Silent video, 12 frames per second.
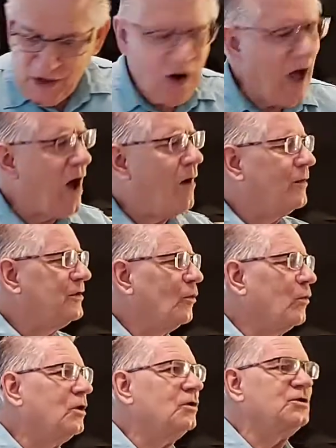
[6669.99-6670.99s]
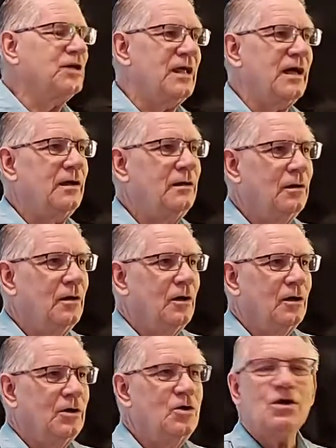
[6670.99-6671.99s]
know how in the world today,
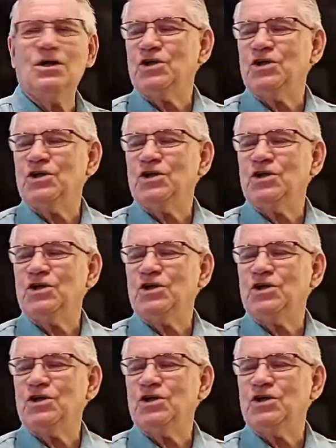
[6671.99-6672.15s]
you can